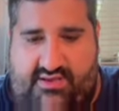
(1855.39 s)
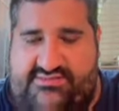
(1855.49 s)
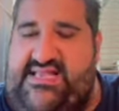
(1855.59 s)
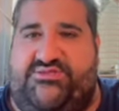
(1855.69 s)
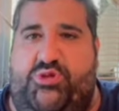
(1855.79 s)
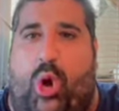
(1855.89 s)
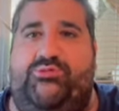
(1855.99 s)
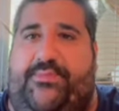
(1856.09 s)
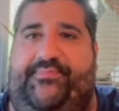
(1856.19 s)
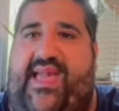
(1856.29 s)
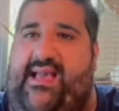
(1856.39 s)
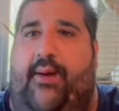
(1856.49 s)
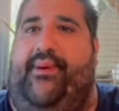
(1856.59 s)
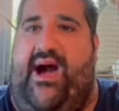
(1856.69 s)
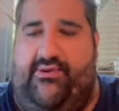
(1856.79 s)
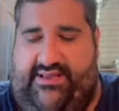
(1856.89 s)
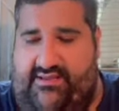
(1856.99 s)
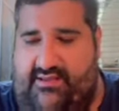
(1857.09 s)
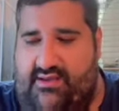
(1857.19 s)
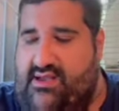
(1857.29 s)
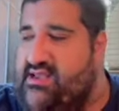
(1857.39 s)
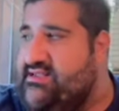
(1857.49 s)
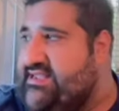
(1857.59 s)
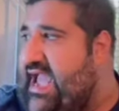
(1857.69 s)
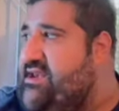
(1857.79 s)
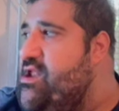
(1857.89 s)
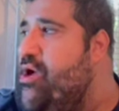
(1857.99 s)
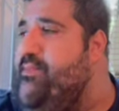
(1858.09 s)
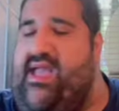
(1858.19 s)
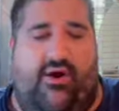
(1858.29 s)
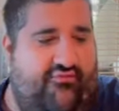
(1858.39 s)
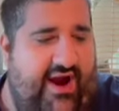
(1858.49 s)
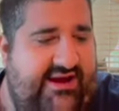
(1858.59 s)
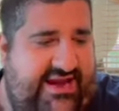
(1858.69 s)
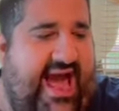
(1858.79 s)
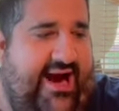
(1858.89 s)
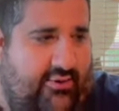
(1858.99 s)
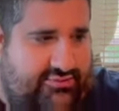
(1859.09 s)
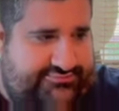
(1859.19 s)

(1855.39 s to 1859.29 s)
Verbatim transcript: There's no debate about it. Kenny Omega right now.